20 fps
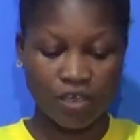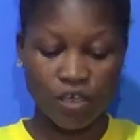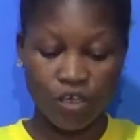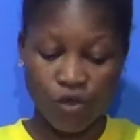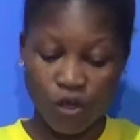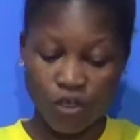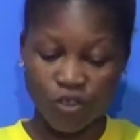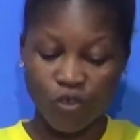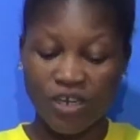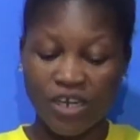
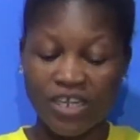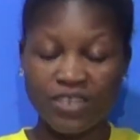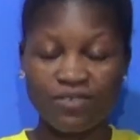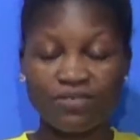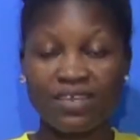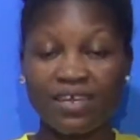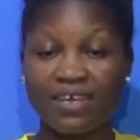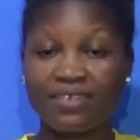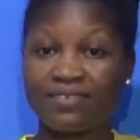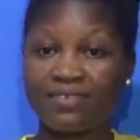you also need to
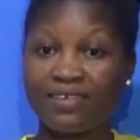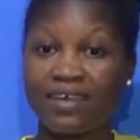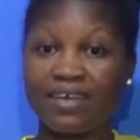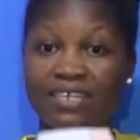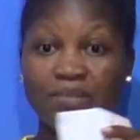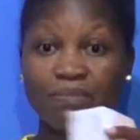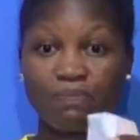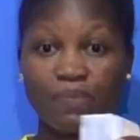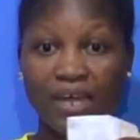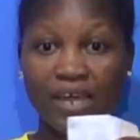get a
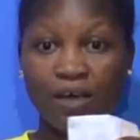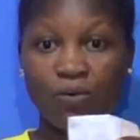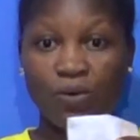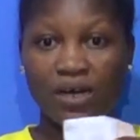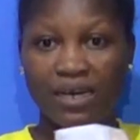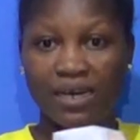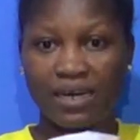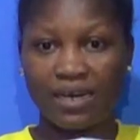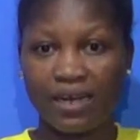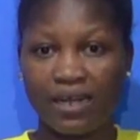spare
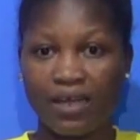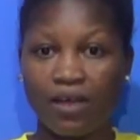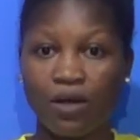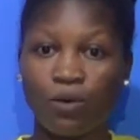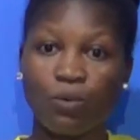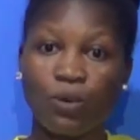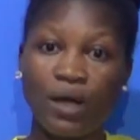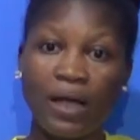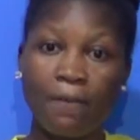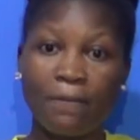one
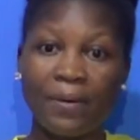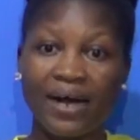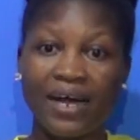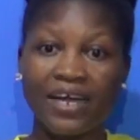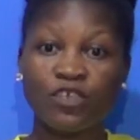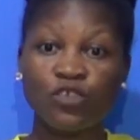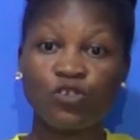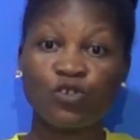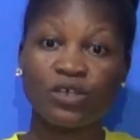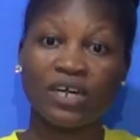
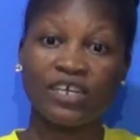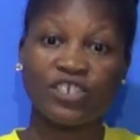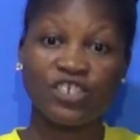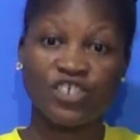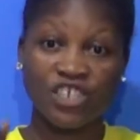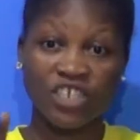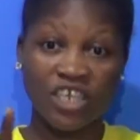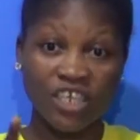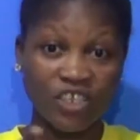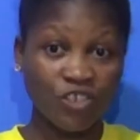whereby you can
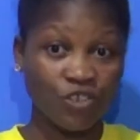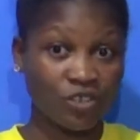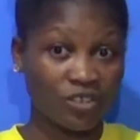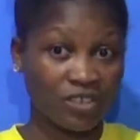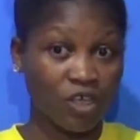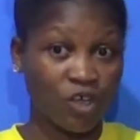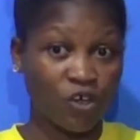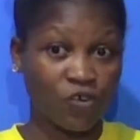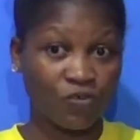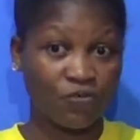change
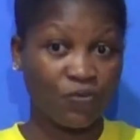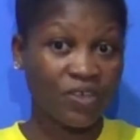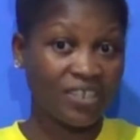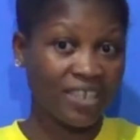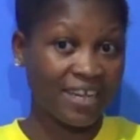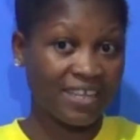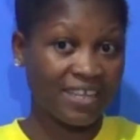yourself, which I